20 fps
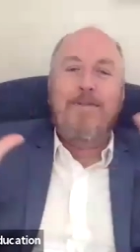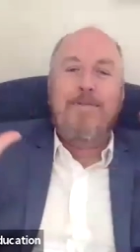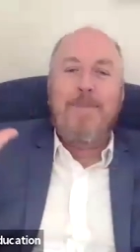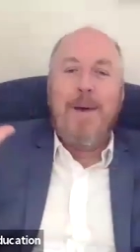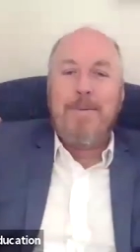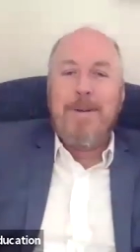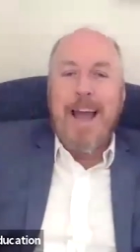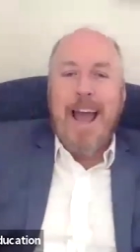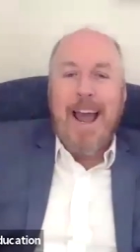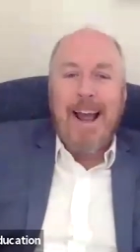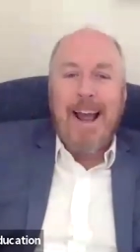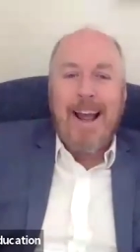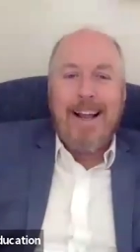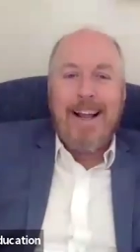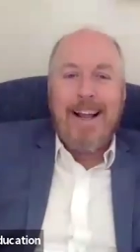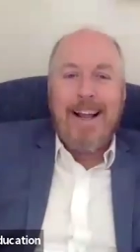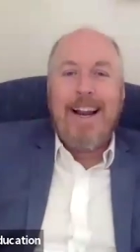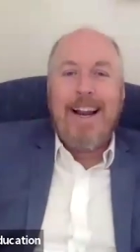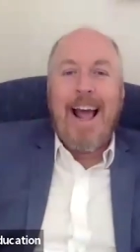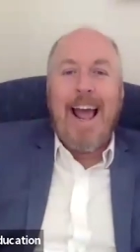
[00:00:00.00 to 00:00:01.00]
landscape of
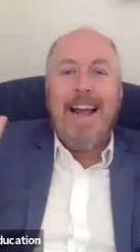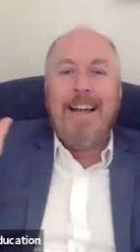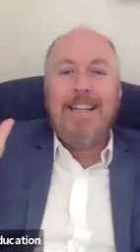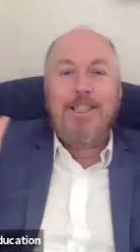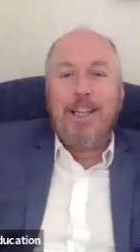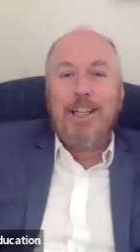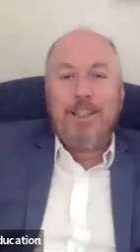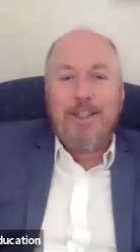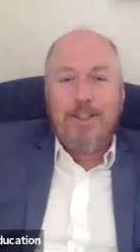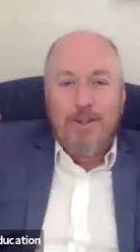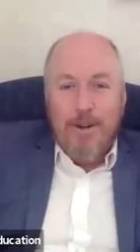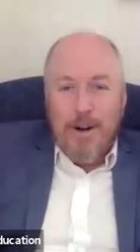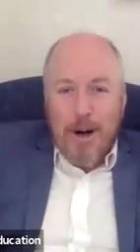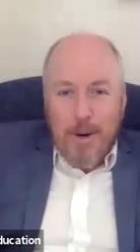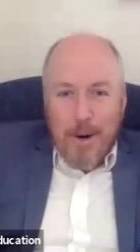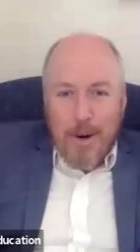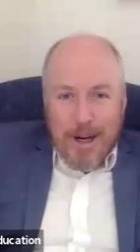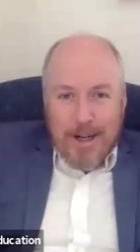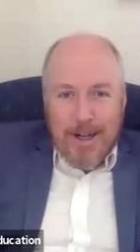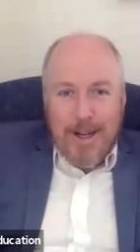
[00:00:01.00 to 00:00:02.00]
an ancient
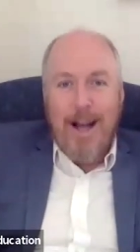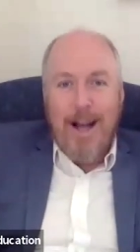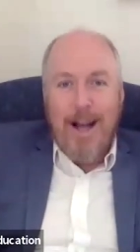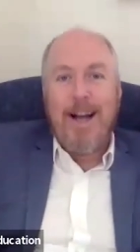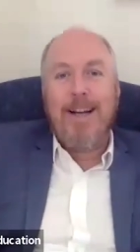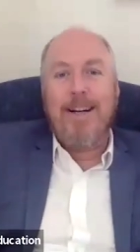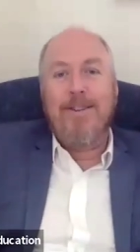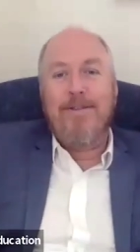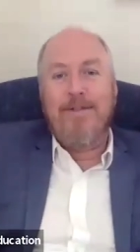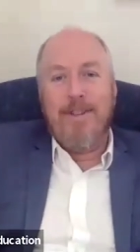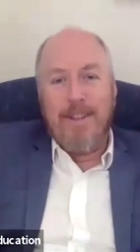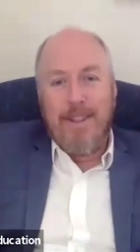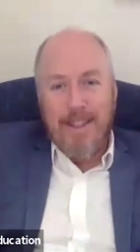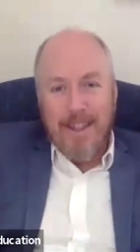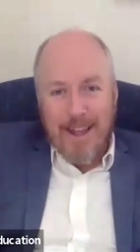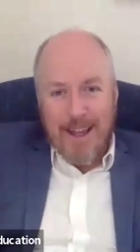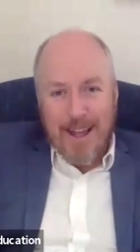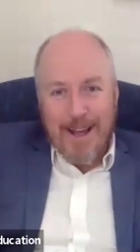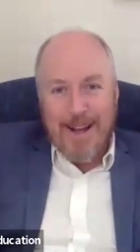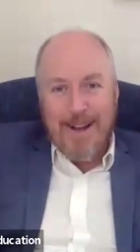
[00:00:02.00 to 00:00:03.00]
druid kind of a
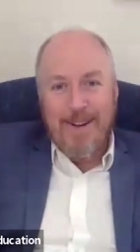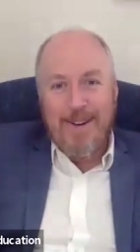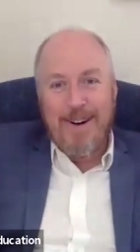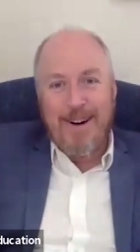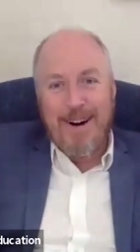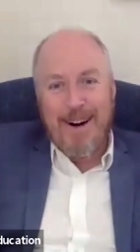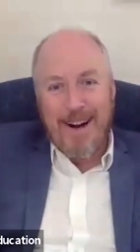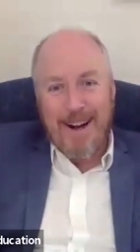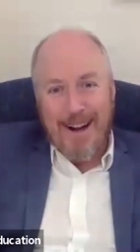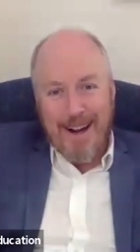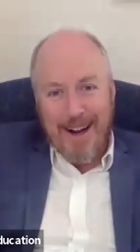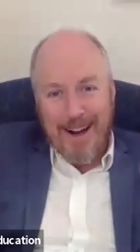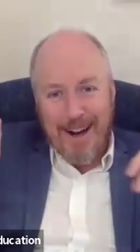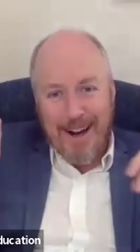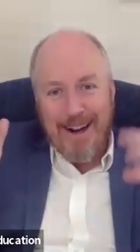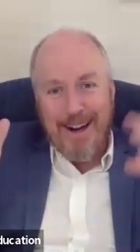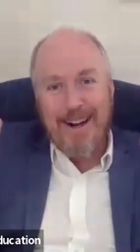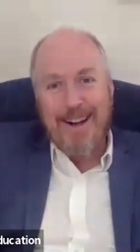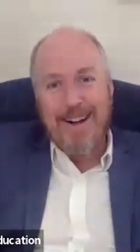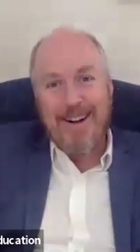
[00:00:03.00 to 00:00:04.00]
thing, or uh,
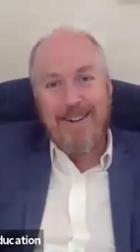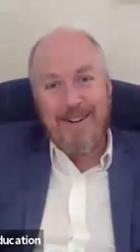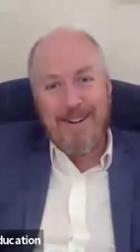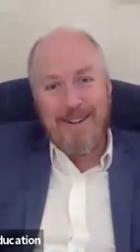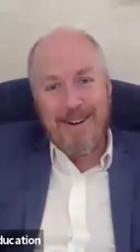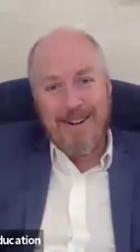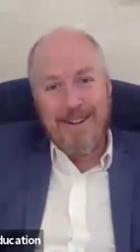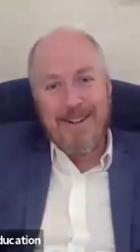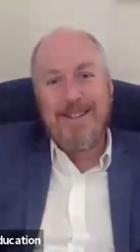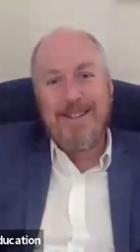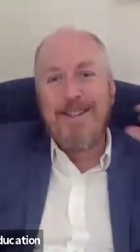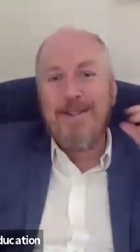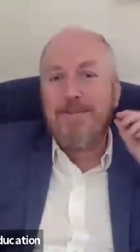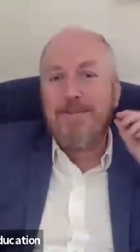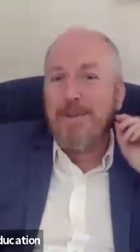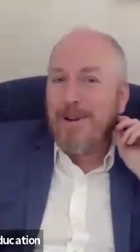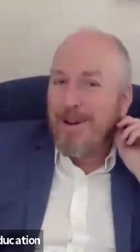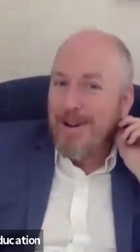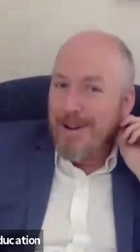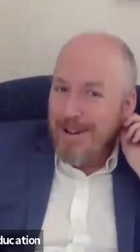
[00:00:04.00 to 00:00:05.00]
uh, or the
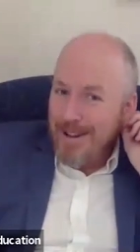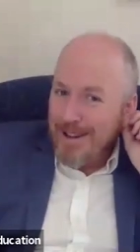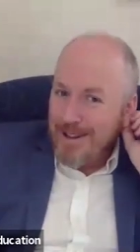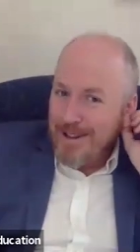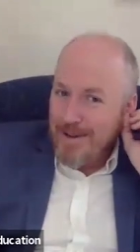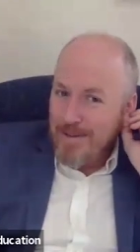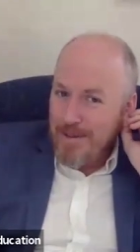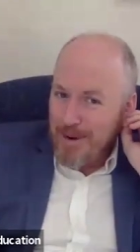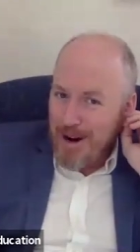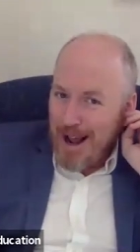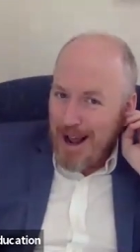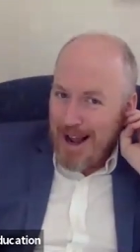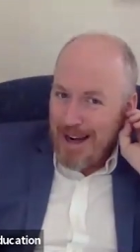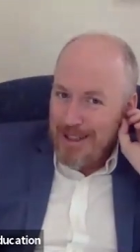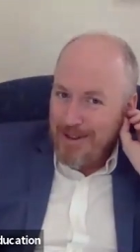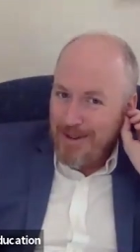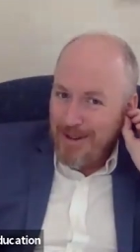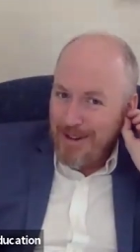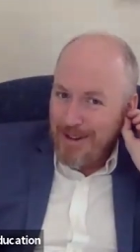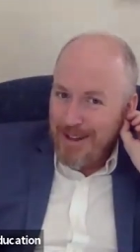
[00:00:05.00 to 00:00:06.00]
super the
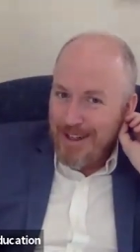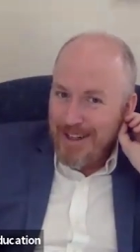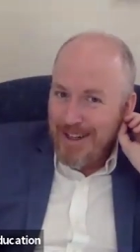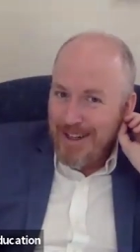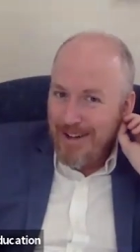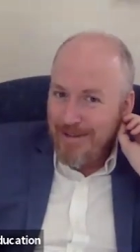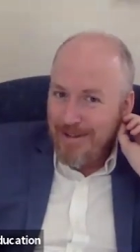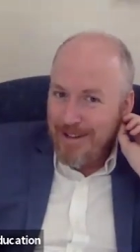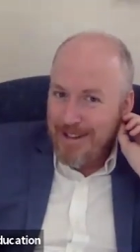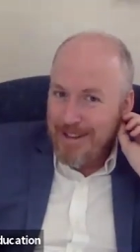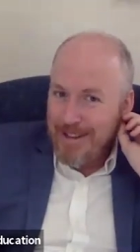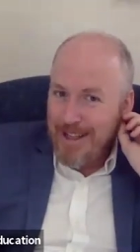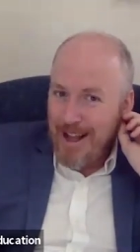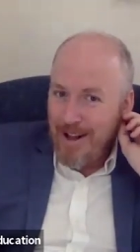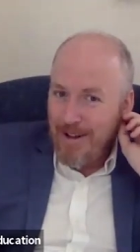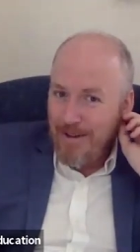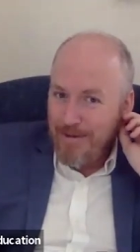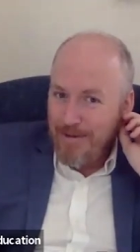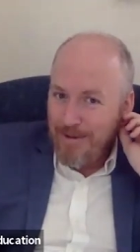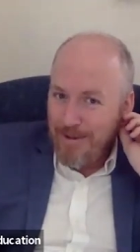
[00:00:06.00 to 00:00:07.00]
supernatural in and of
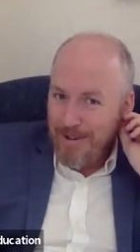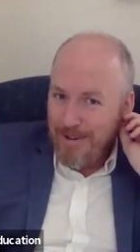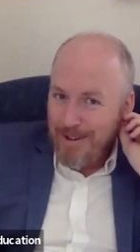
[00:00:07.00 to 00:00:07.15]
itself,